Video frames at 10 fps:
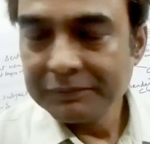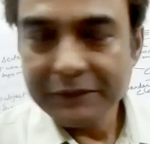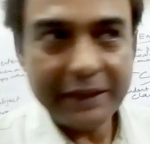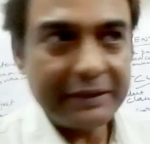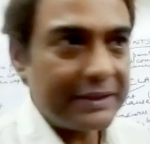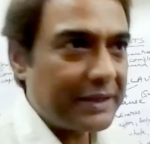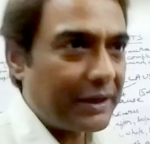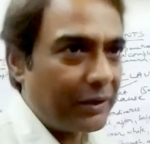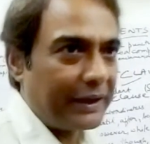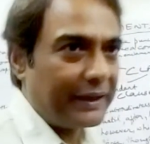And these
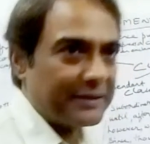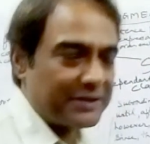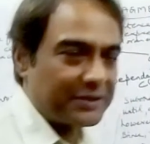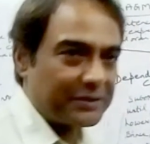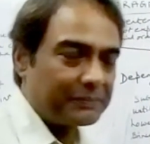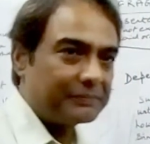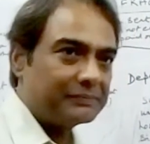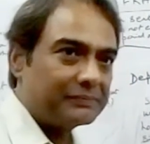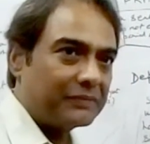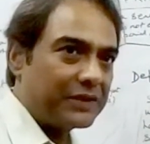are all hints.
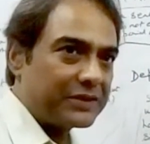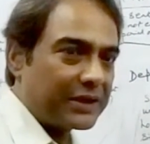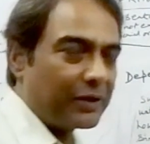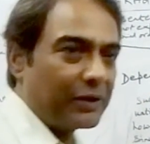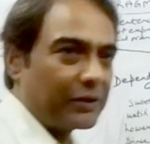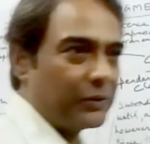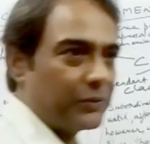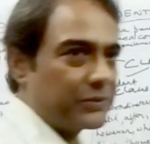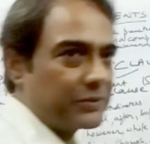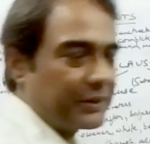These are all
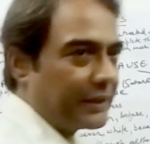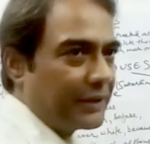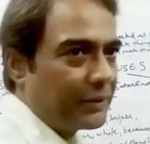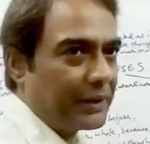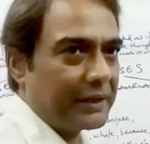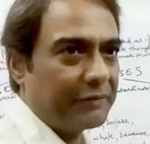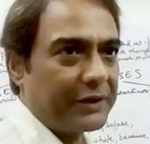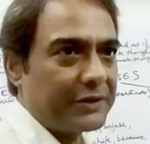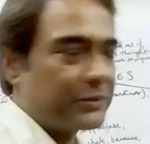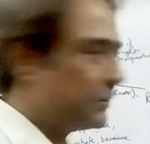clues. There are no hard and
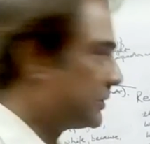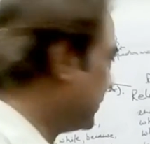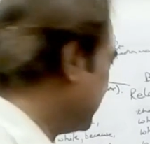fast rules.